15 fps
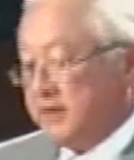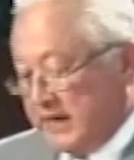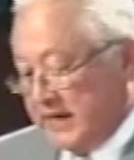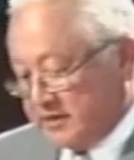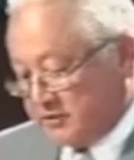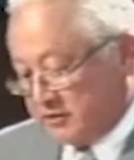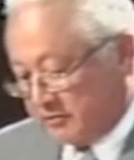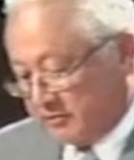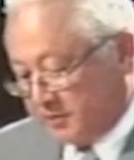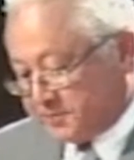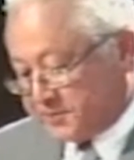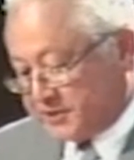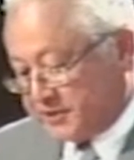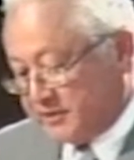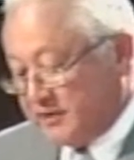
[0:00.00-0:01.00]
and
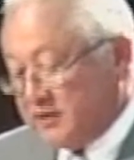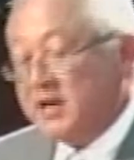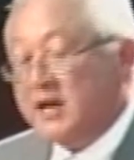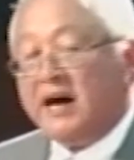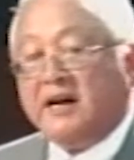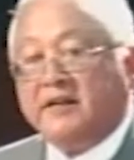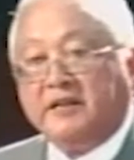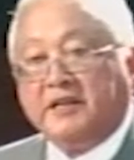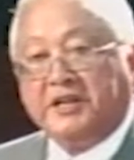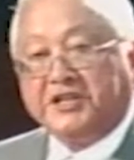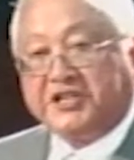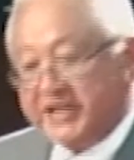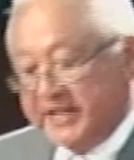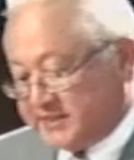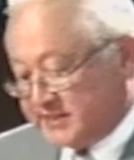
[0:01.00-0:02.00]
corruption under the
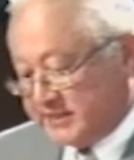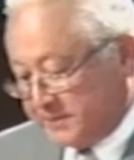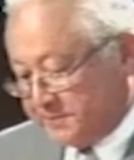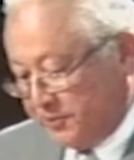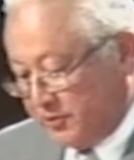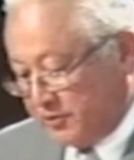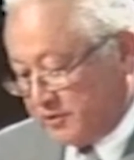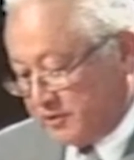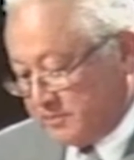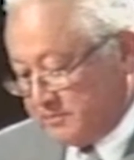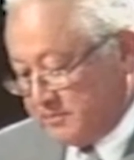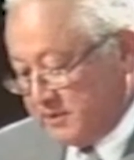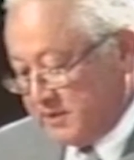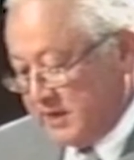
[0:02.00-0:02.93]
JSAT program,